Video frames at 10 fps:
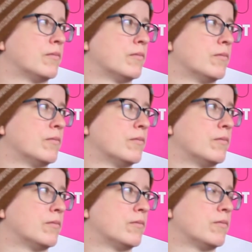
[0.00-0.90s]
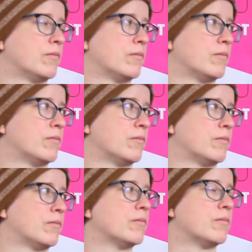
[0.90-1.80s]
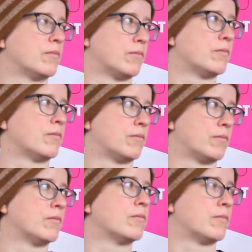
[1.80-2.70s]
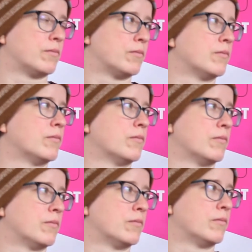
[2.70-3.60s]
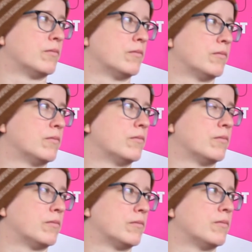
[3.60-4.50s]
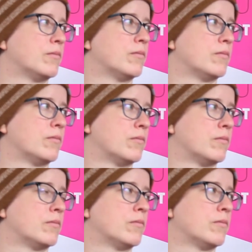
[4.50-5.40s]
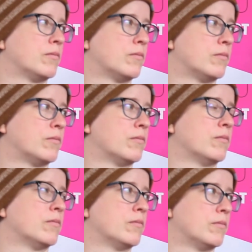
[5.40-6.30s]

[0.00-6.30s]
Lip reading: The person shown says nothing.